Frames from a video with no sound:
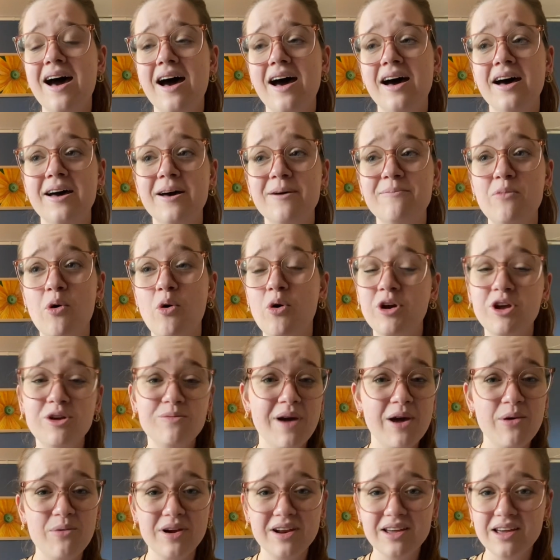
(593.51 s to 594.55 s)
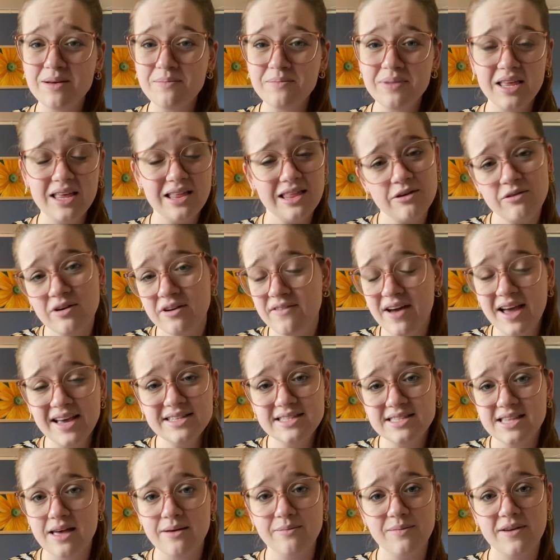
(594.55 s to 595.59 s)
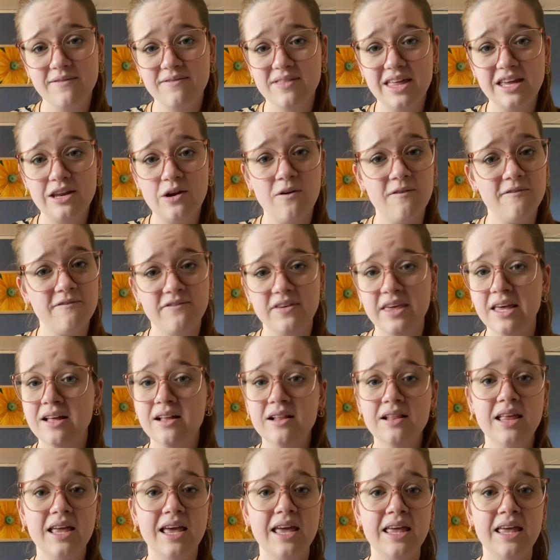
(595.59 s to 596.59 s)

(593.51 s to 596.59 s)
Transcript: Or you might want to completely revise them if they don't feel